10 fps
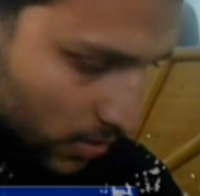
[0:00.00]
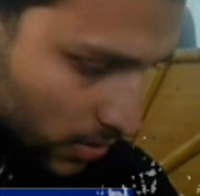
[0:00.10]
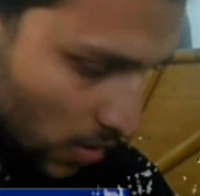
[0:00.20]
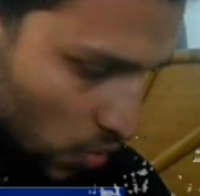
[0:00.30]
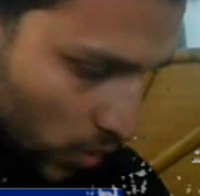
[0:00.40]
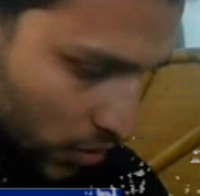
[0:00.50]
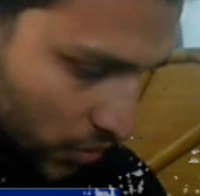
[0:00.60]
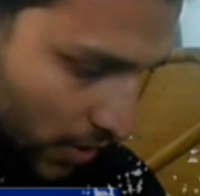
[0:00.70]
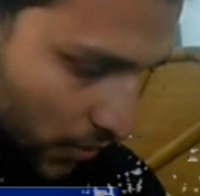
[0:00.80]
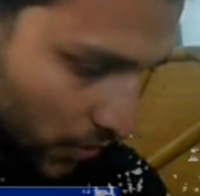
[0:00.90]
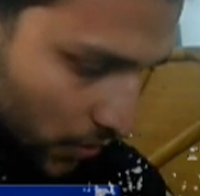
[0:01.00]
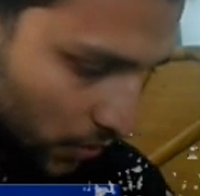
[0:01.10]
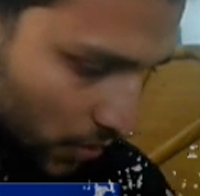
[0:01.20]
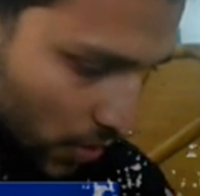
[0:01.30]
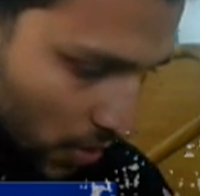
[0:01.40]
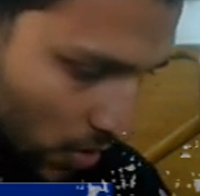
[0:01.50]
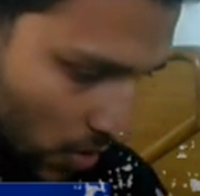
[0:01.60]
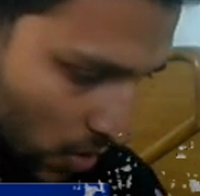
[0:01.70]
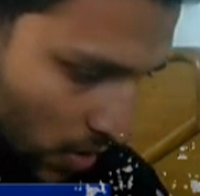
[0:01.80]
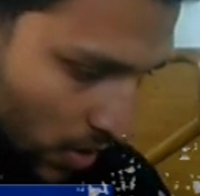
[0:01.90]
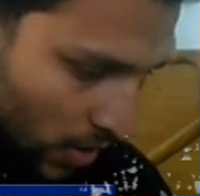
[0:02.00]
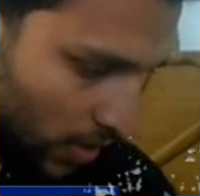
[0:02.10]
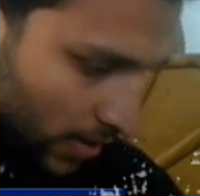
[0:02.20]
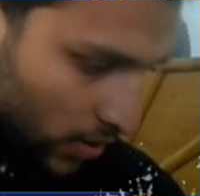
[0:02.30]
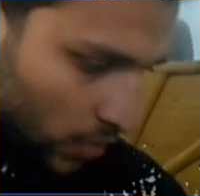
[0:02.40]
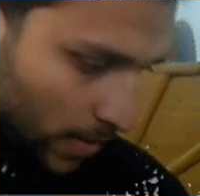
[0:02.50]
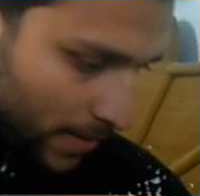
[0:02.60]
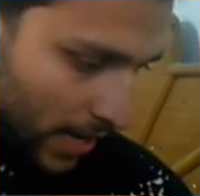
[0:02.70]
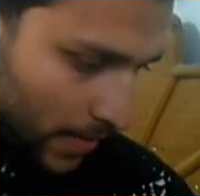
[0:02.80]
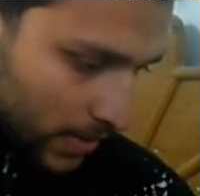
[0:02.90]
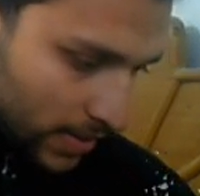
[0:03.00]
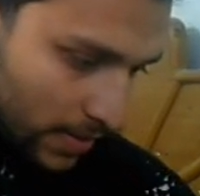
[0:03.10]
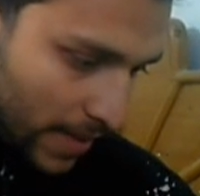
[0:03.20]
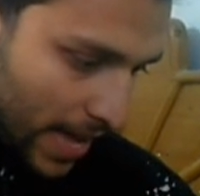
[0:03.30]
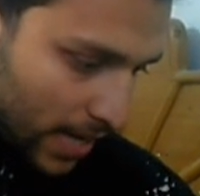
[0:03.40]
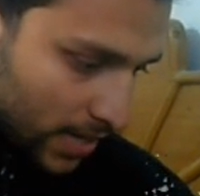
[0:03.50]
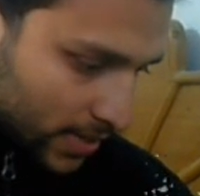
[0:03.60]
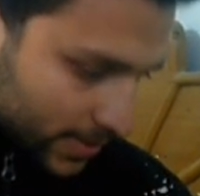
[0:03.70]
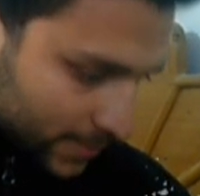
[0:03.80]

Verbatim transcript: So, what should I do? Here I go, my Mega Man in the back.